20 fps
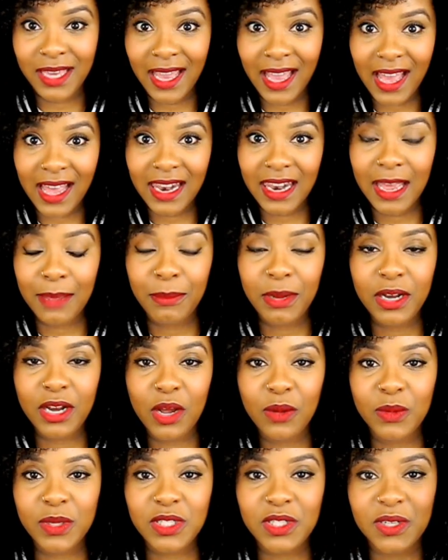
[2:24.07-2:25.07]
yeah let me
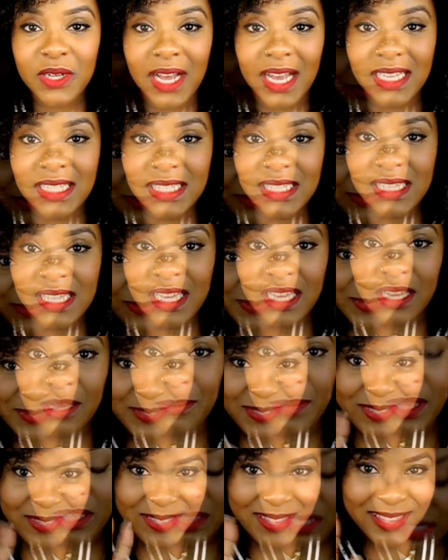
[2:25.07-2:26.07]
know what you guys think
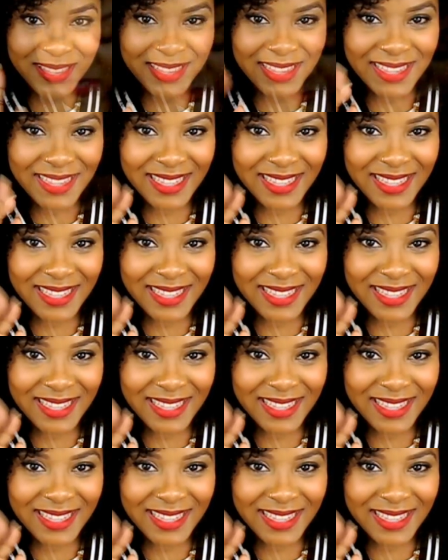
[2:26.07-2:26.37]
about this